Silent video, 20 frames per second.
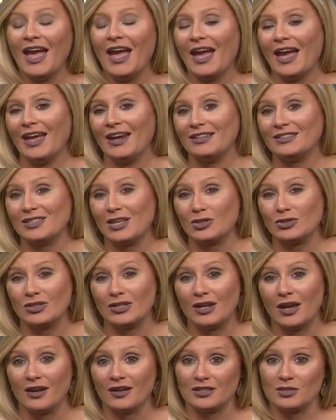and it's
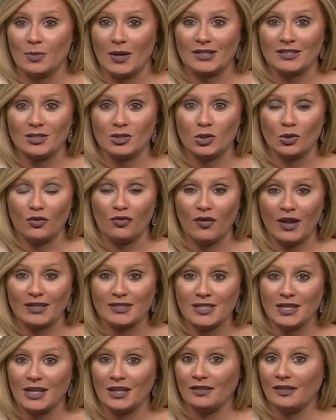also not expected to
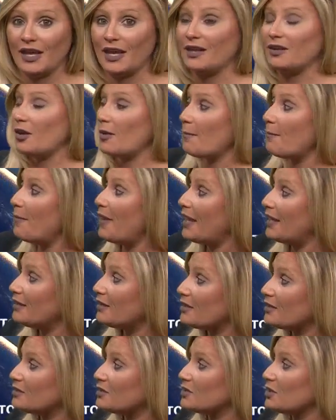affect any land. Our
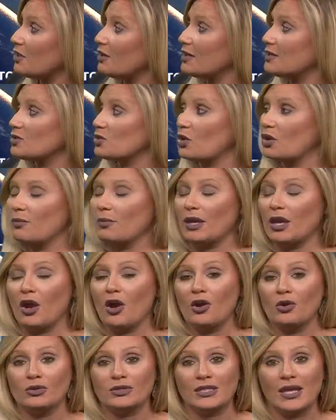main concern is going to be
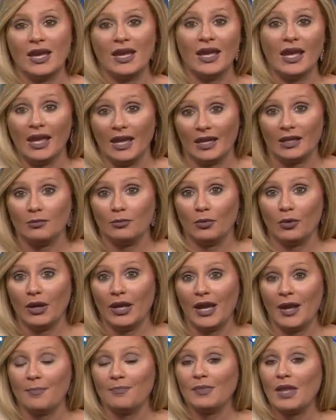Jose and
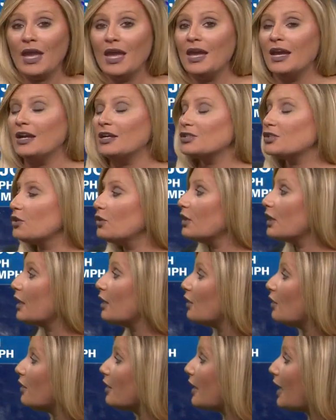Maria. Here's a look
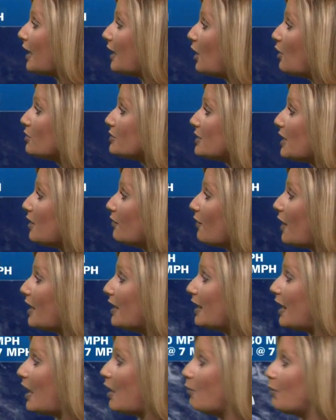at Hurricane Jose
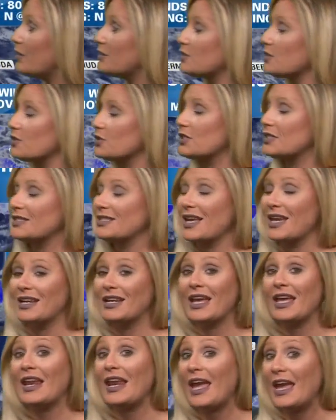right now. Winds are
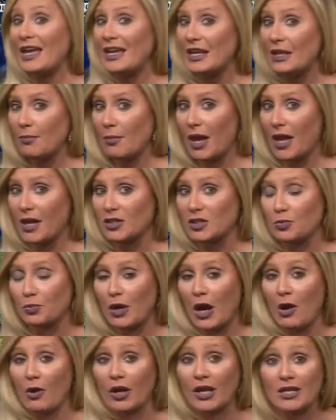sustained at 80 miles
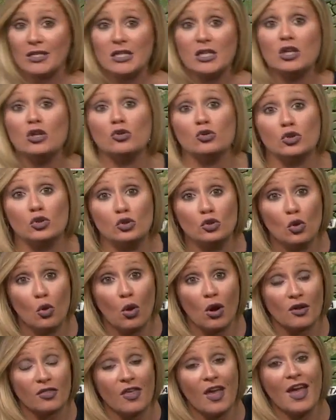per hour, continues
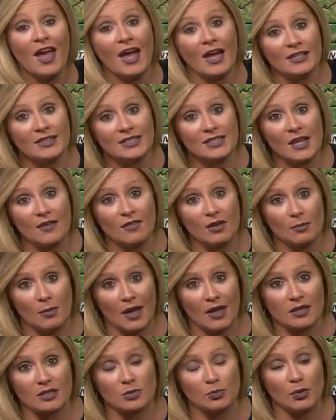north at 7
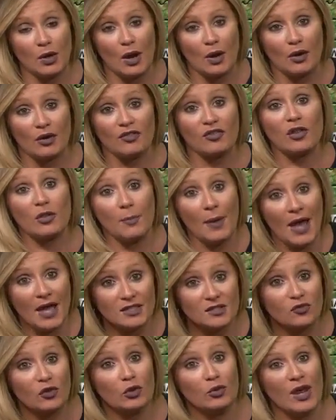miles per hour. For the
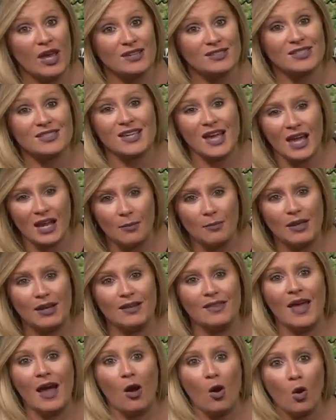past few days, it's kind of been
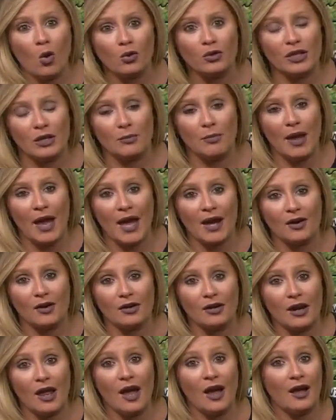in that holding
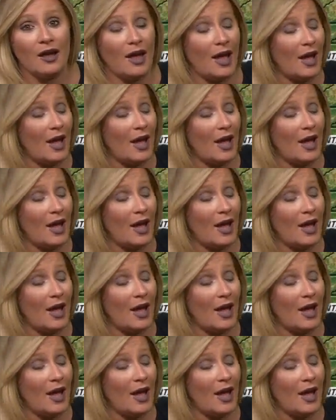pattern uh,